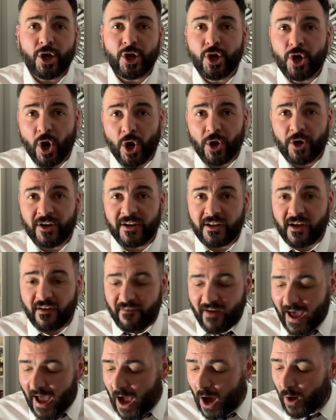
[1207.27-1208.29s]
Garden of
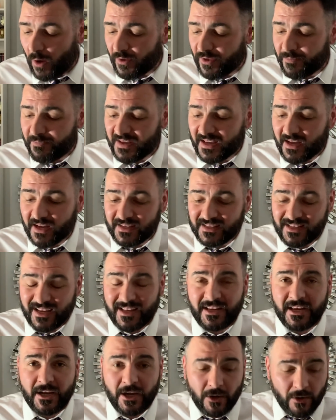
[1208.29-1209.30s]
Health, because
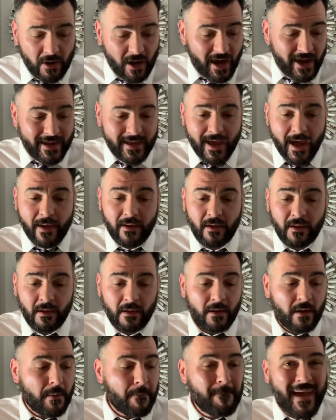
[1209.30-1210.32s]
in here I get
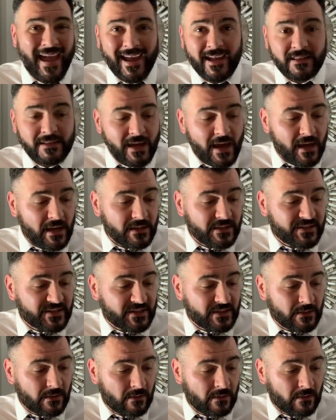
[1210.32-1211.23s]
Band-Aids,